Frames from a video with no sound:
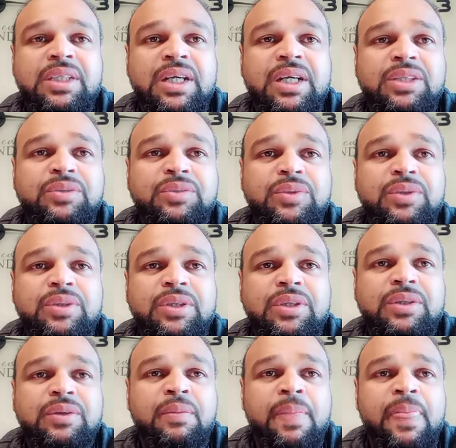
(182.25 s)
God's world.
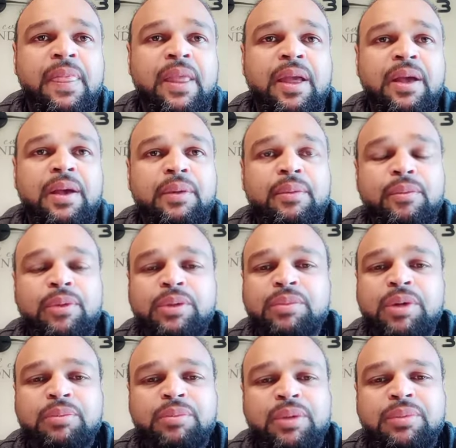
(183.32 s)
What
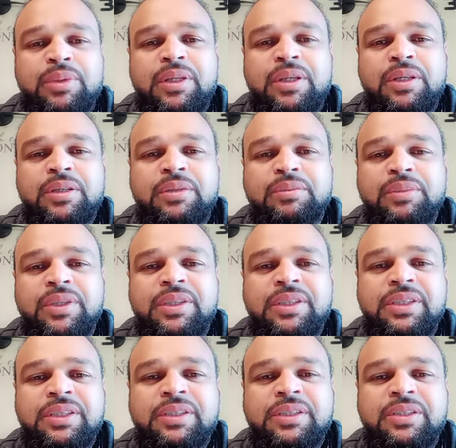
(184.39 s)
about biblical
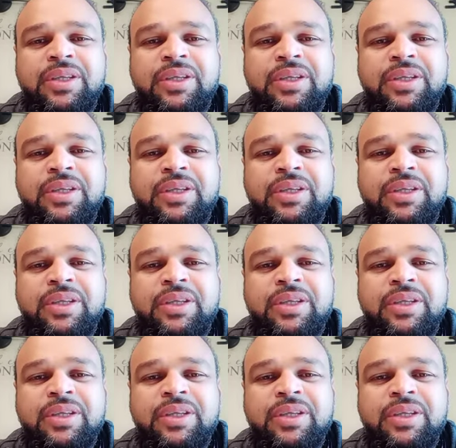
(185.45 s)
communities?